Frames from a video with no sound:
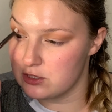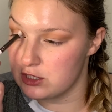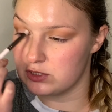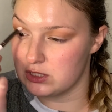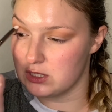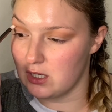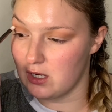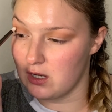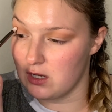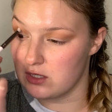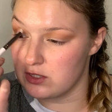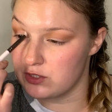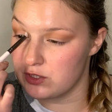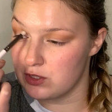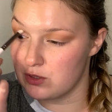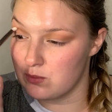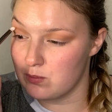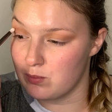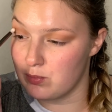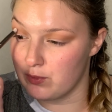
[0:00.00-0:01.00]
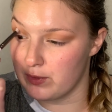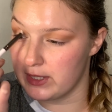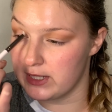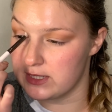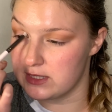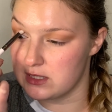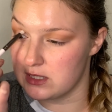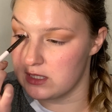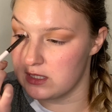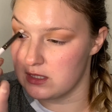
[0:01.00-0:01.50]
she also
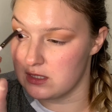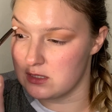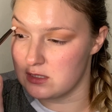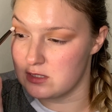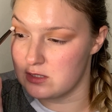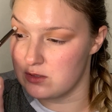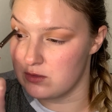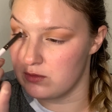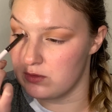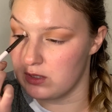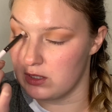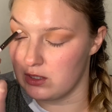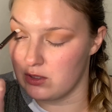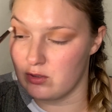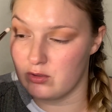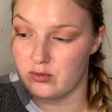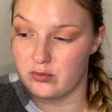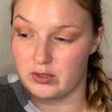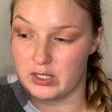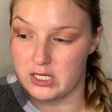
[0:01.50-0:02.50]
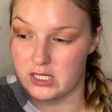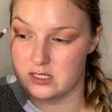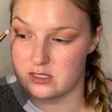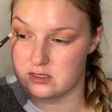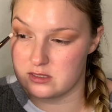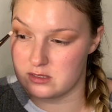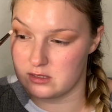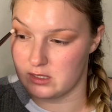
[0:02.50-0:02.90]
brings it into the crease,